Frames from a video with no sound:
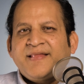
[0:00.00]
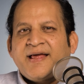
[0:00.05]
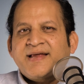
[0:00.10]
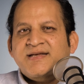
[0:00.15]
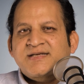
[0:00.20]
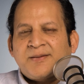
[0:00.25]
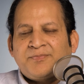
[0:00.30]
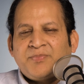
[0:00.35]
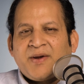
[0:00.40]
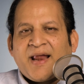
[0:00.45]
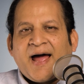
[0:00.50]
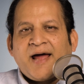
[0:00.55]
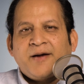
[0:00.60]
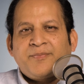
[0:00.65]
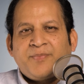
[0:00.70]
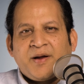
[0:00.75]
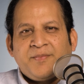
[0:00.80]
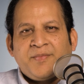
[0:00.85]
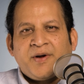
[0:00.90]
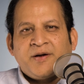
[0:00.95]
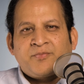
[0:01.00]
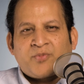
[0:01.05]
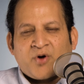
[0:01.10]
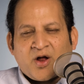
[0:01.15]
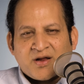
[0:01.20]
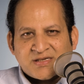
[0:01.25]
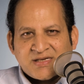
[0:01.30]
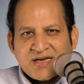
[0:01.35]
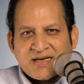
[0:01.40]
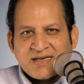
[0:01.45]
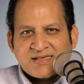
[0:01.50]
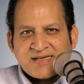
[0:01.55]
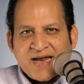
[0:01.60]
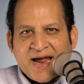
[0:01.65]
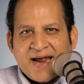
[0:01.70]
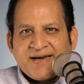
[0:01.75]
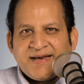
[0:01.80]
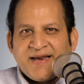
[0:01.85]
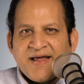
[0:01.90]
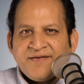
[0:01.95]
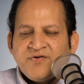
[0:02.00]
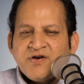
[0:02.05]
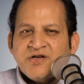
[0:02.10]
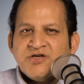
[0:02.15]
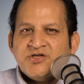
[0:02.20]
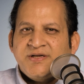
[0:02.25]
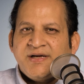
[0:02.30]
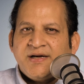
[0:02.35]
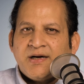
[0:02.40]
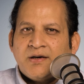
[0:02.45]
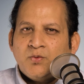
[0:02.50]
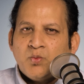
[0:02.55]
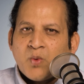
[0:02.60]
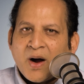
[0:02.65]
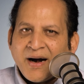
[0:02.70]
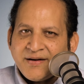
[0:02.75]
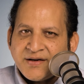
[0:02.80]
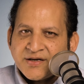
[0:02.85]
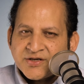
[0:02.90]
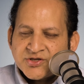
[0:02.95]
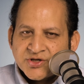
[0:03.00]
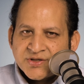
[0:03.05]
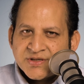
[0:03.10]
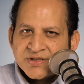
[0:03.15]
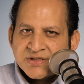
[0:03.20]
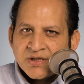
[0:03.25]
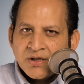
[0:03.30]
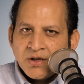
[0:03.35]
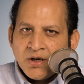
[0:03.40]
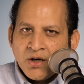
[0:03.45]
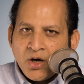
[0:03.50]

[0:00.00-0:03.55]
their supplier payment process and leverage the advantages